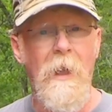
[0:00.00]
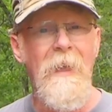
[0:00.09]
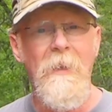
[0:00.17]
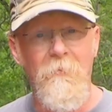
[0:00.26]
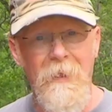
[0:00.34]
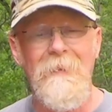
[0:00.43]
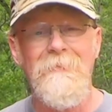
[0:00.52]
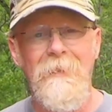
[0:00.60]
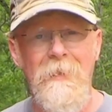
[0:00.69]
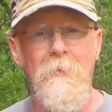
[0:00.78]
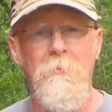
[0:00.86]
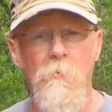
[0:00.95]
I have got to
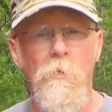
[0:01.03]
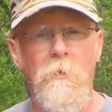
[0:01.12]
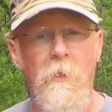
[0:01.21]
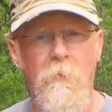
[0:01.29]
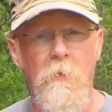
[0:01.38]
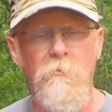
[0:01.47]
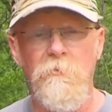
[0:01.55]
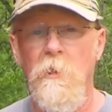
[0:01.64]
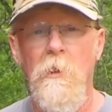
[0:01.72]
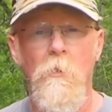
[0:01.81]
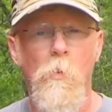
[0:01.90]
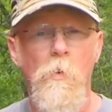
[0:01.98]
get me one of those.
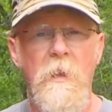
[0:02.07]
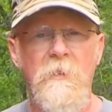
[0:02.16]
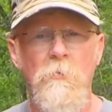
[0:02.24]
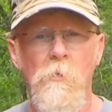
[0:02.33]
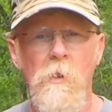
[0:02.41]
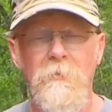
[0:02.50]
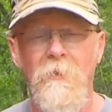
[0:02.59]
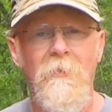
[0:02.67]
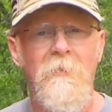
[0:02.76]
Well, guess what?